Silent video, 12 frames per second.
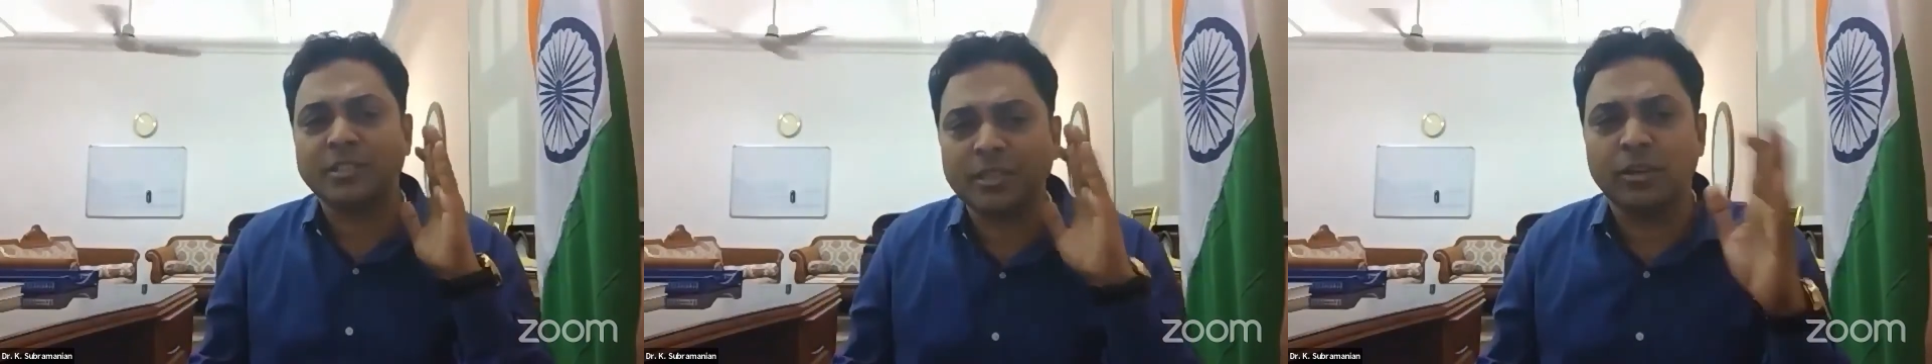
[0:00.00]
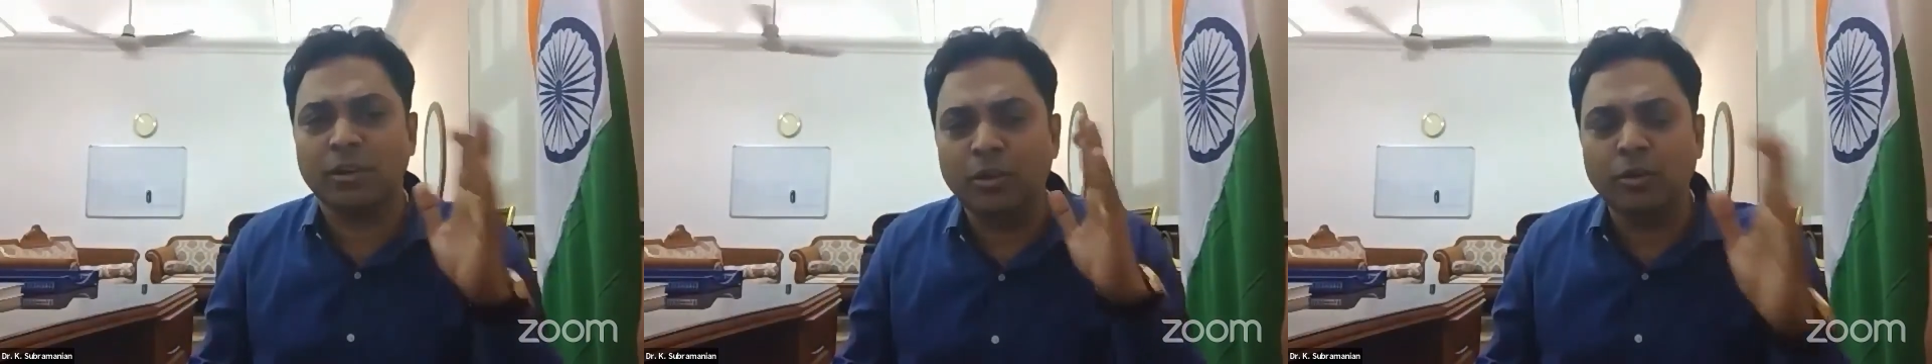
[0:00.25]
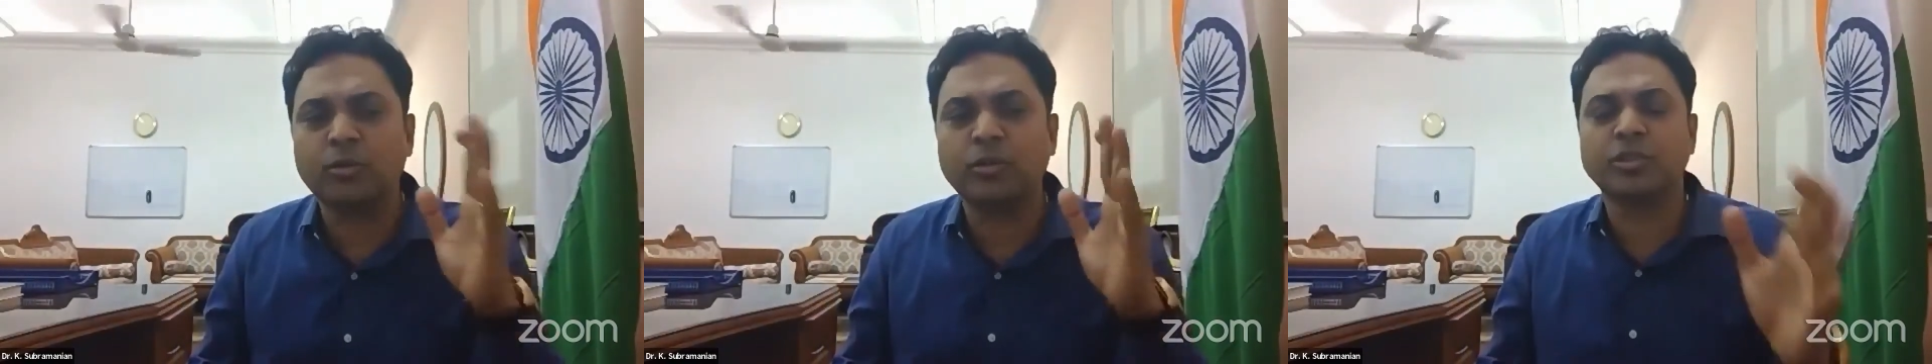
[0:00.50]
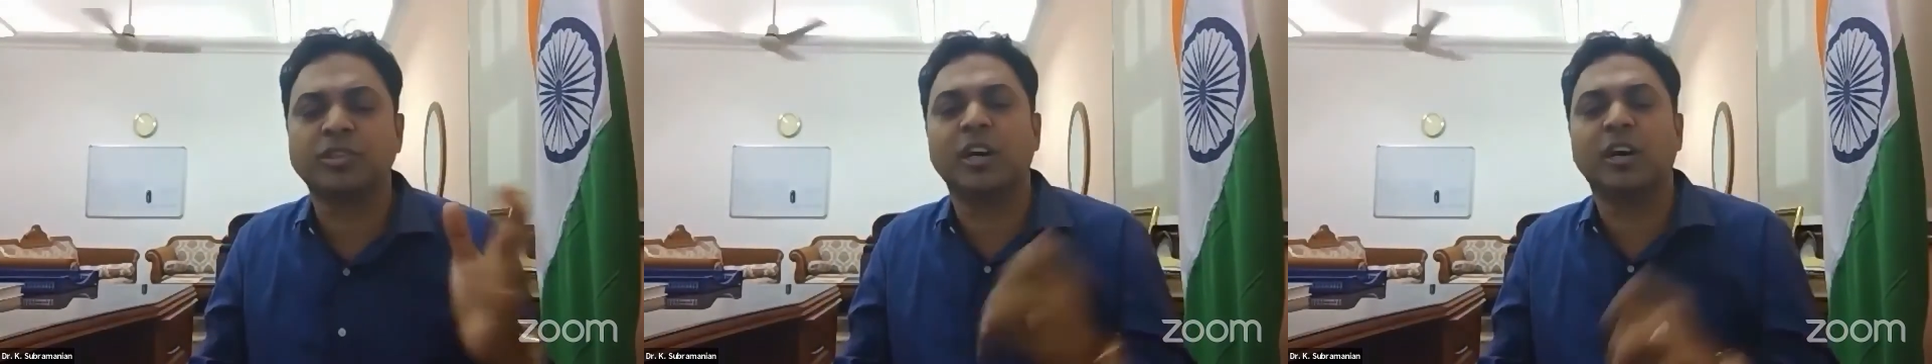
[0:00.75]
look
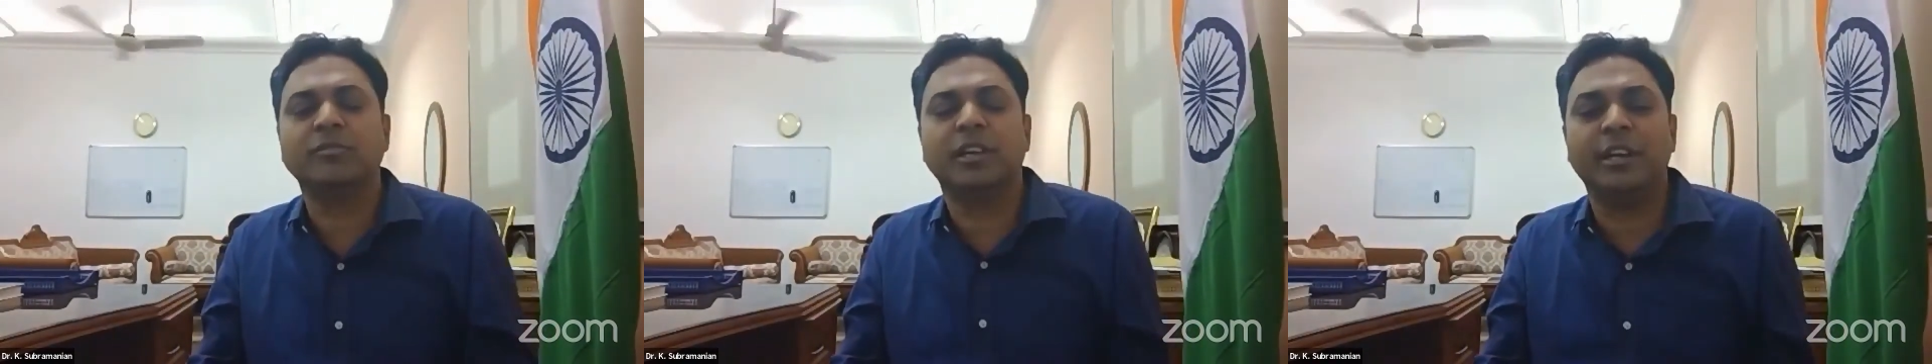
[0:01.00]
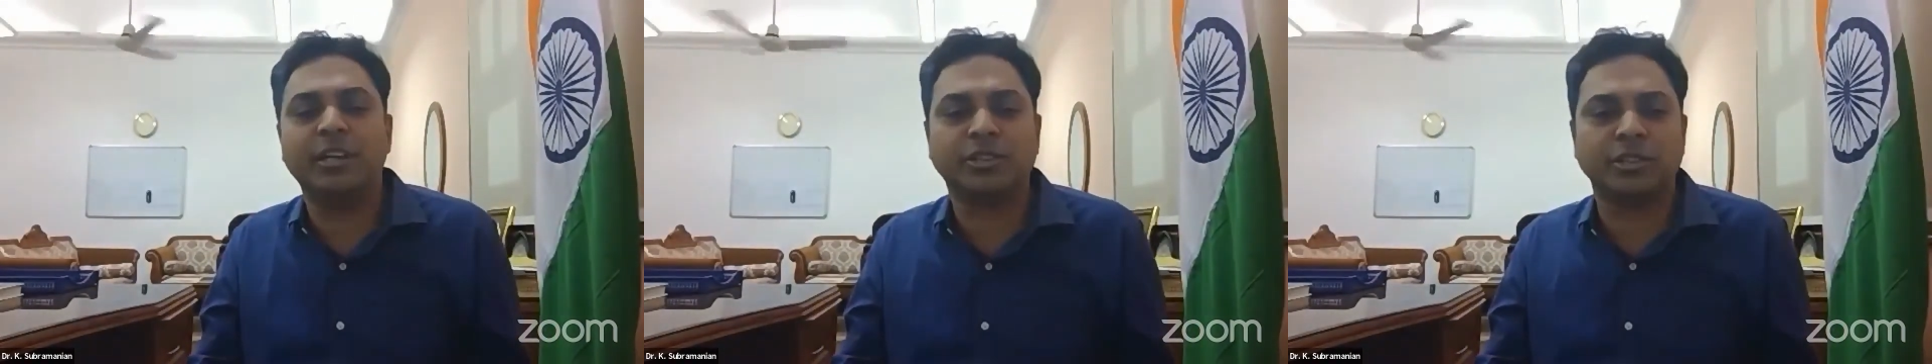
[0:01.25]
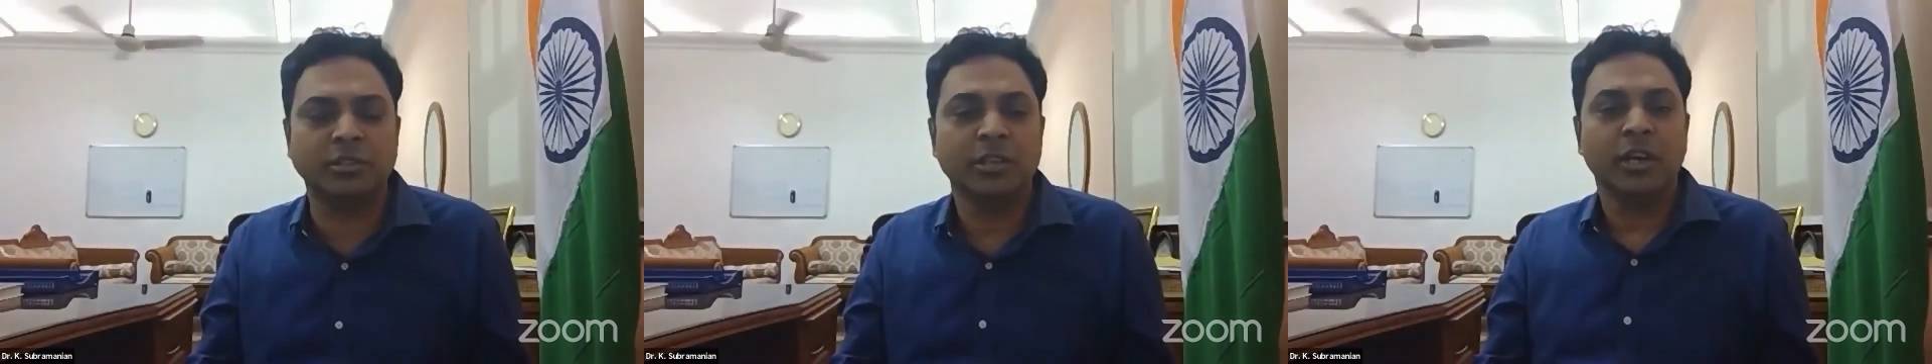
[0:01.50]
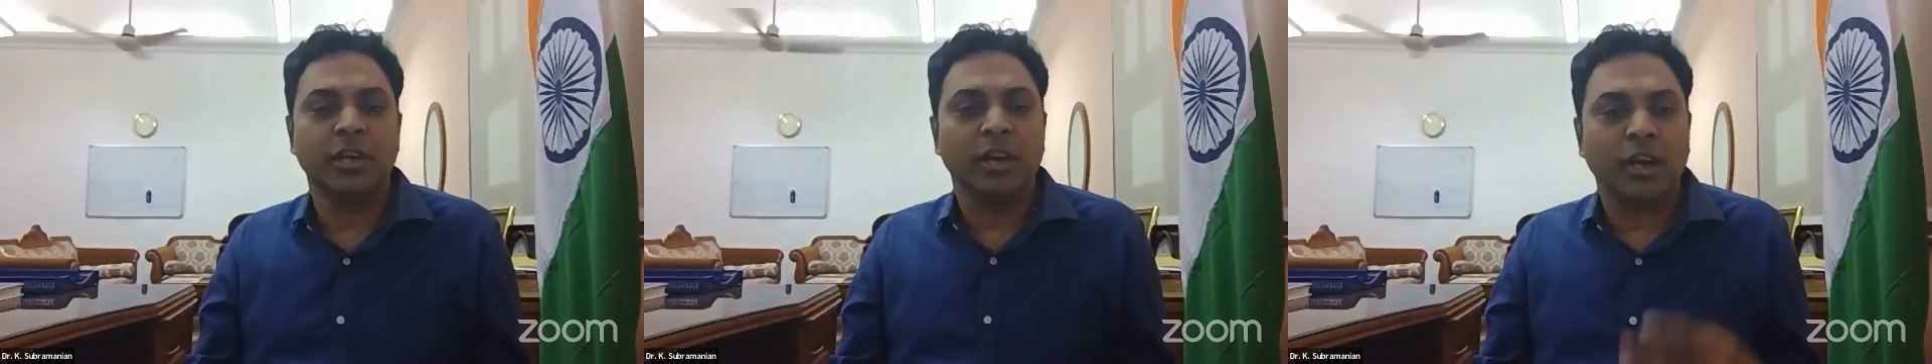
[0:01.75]
to serve the nation